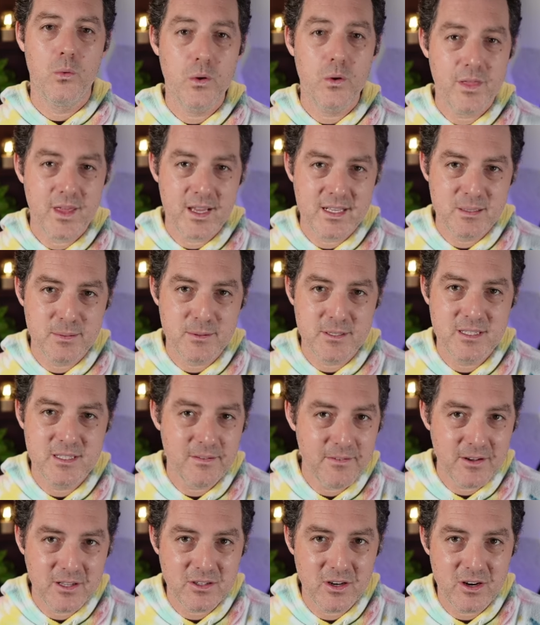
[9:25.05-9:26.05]
with a
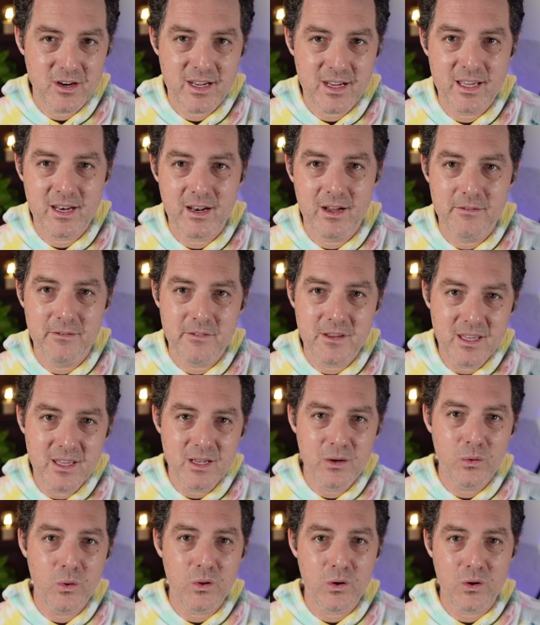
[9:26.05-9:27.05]
specific target of
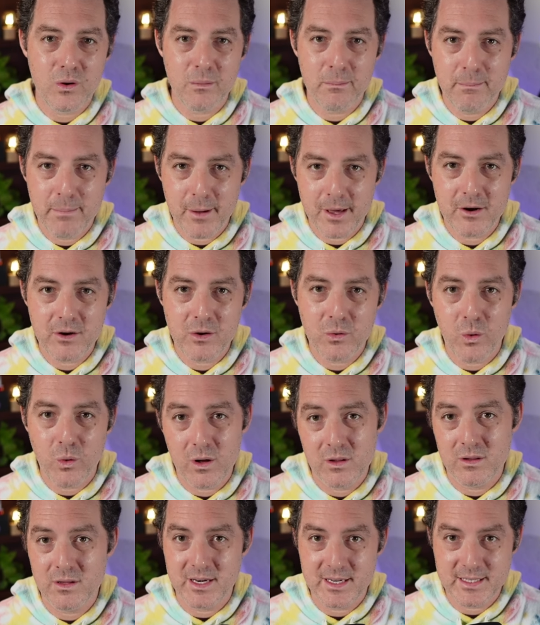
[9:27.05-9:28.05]
equal or better
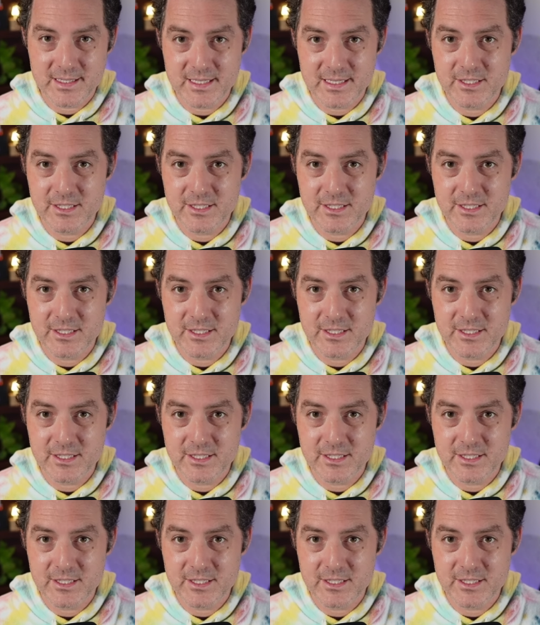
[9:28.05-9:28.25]
quality to